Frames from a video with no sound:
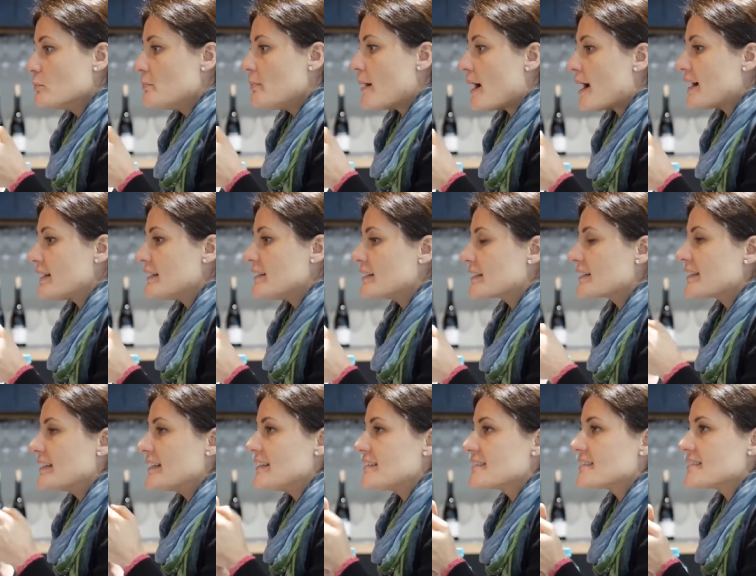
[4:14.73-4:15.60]
buy
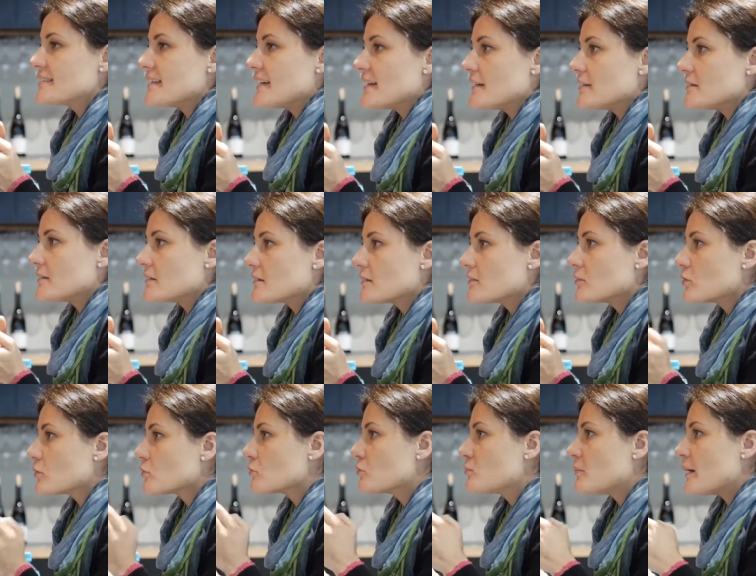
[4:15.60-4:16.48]
real estate,
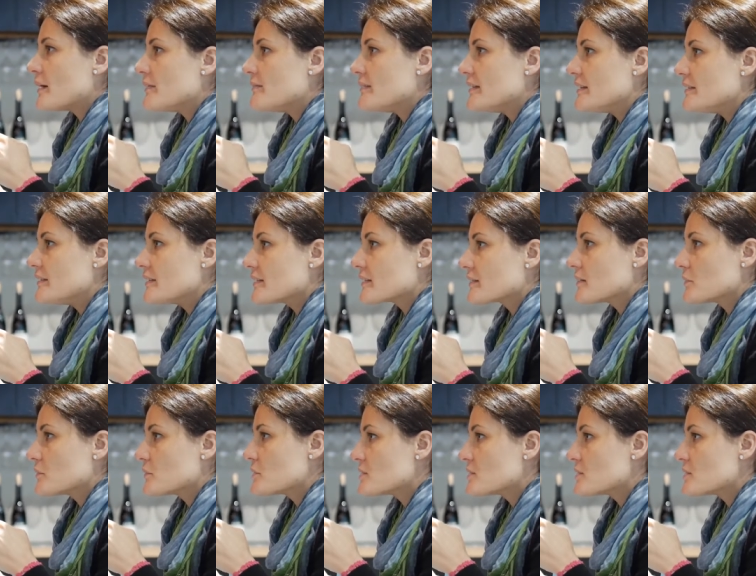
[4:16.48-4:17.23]
not to buy vineyard.